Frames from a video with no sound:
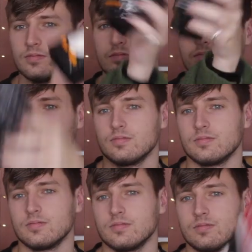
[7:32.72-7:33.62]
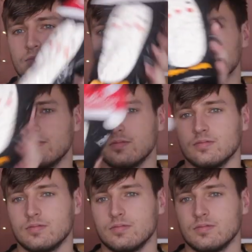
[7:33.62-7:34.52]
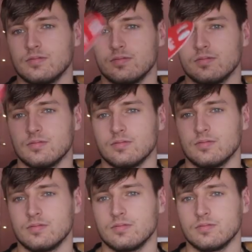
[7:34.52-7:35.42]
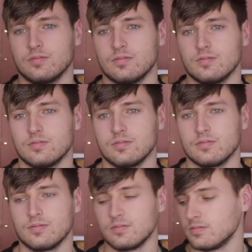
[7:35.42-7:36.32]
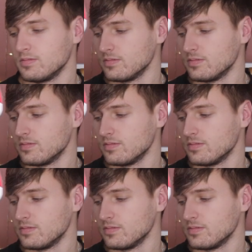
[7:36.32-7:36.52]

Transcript: No words are spoken by the person on screen.